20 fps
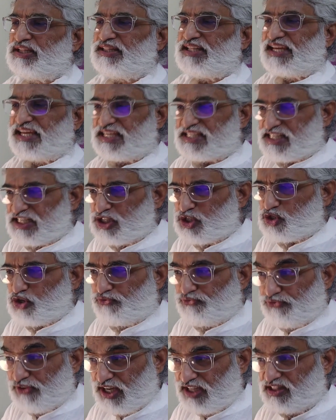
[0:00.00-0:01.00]
the essence
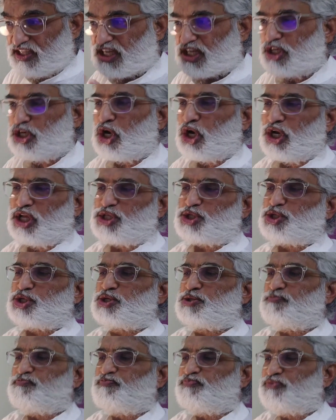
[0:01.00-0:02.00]
of Vedic
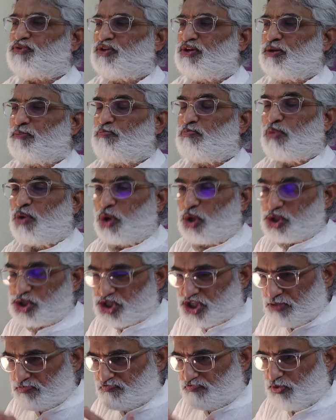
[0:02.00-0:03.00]
knowledge.
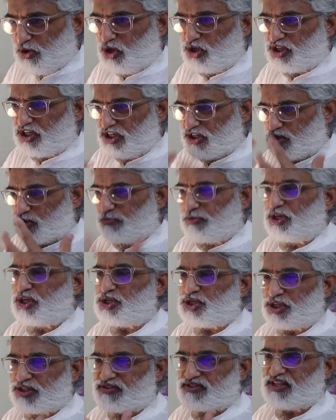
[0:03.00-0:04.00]
Most important
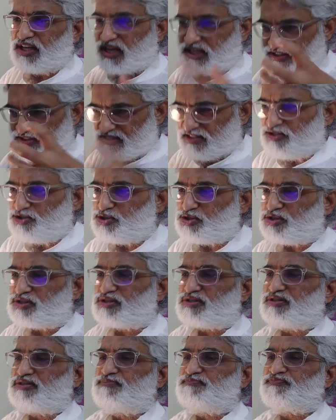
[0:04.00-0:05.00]
Upanishads are
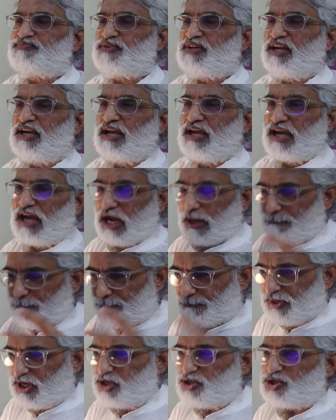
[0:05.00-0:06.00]
essenced,
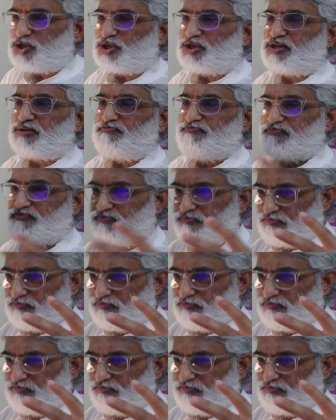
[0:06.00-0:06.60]
abridged,